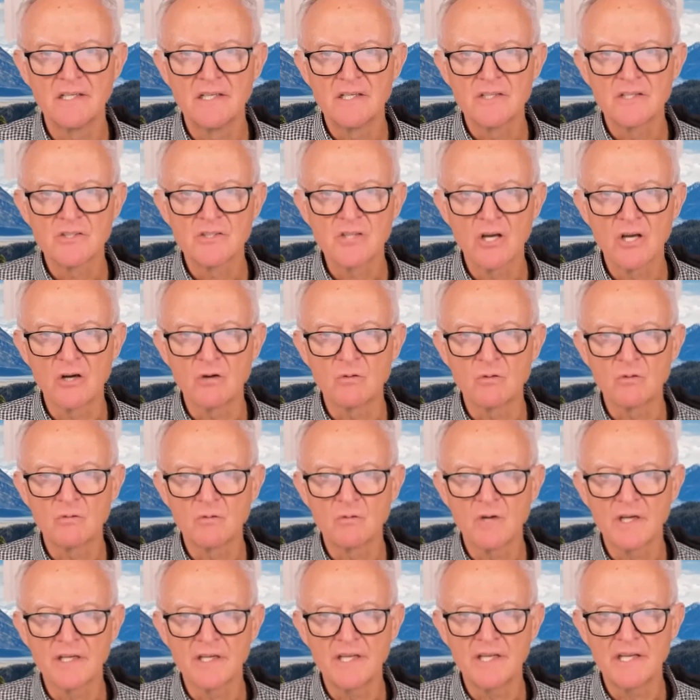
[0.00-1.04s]
So
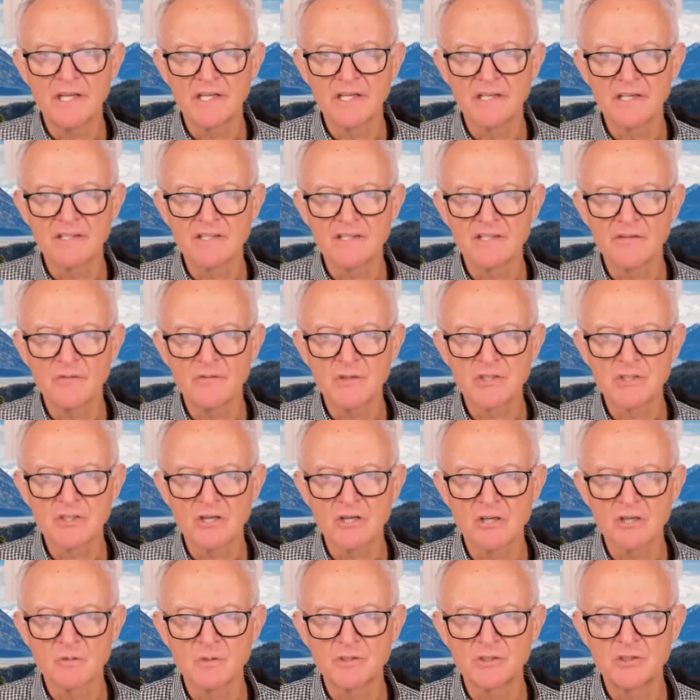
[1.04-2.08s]
again, if we
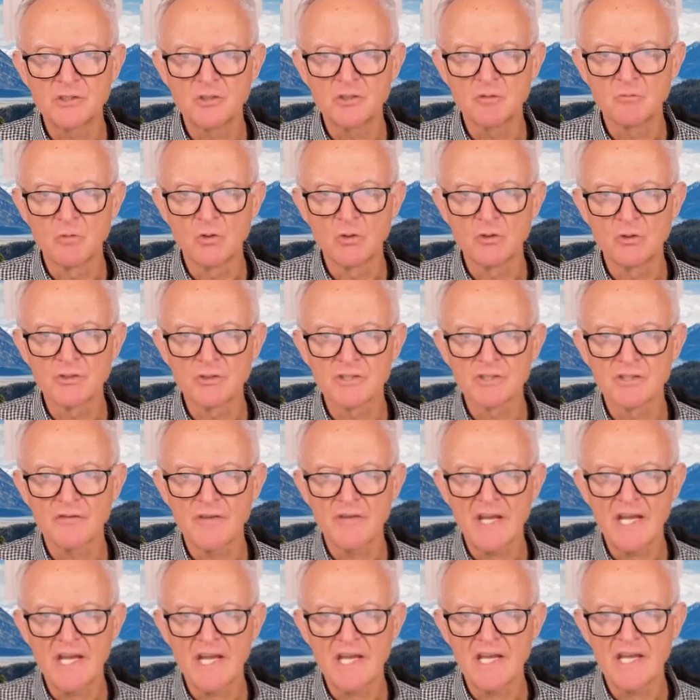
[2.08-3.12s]
started with 2 moles of
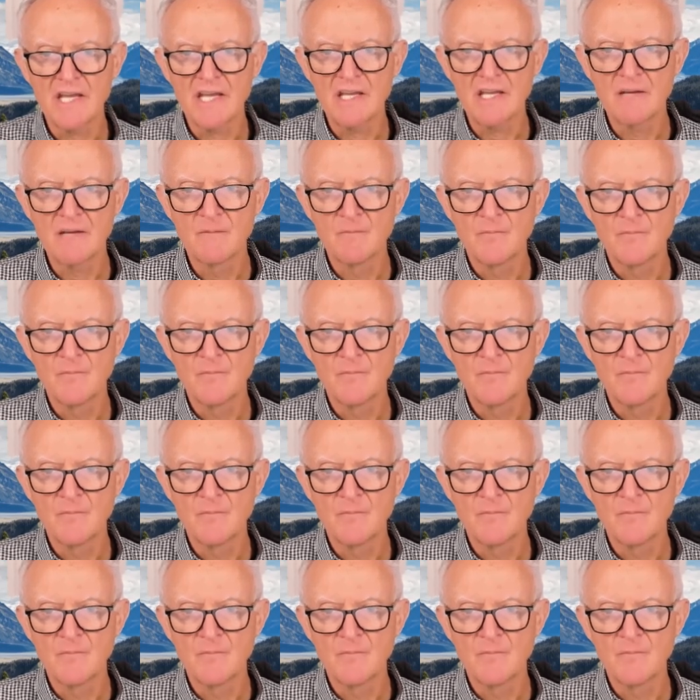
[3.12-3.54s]
A,